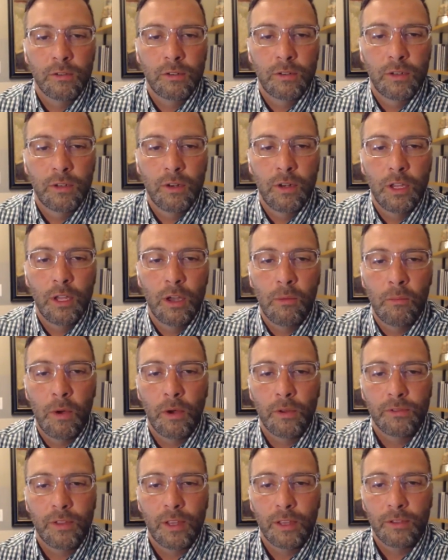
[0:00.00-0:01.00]
duty
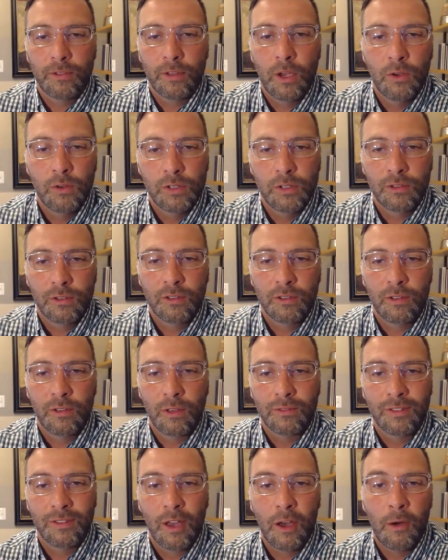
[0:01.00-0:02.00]
almost as coaches,
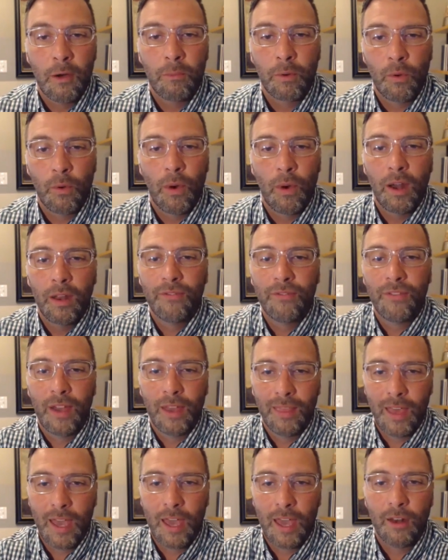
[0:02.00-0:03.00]
consultants to help
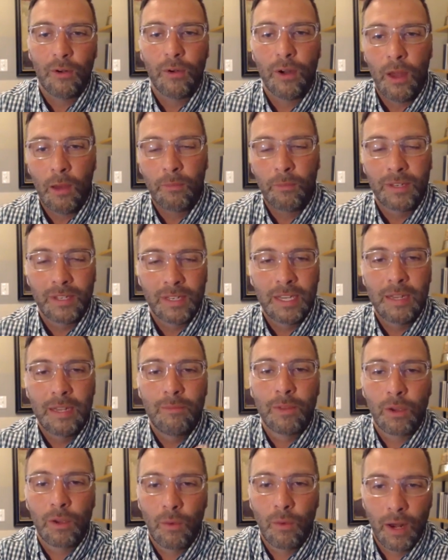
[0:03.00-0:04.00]
quantify that or help the team
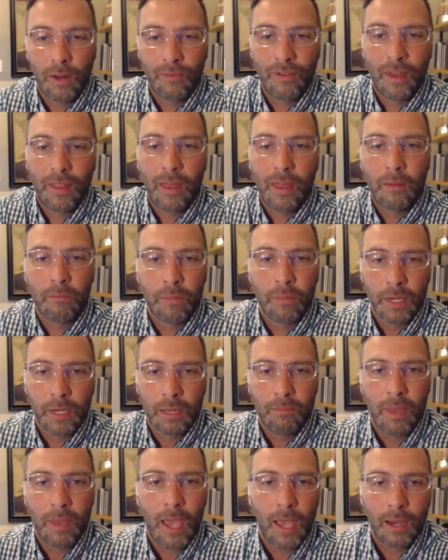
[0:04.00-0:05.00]
to quantify that and bring
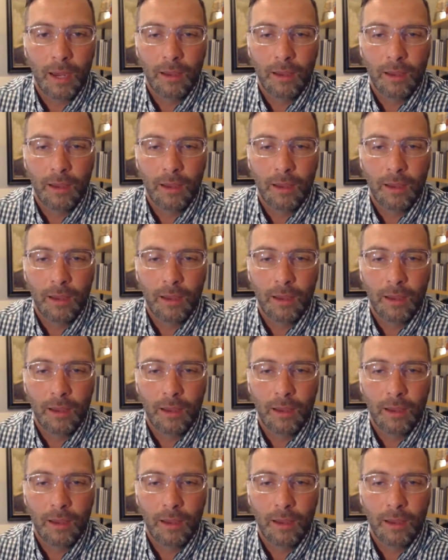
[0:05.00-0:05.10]
yeah. it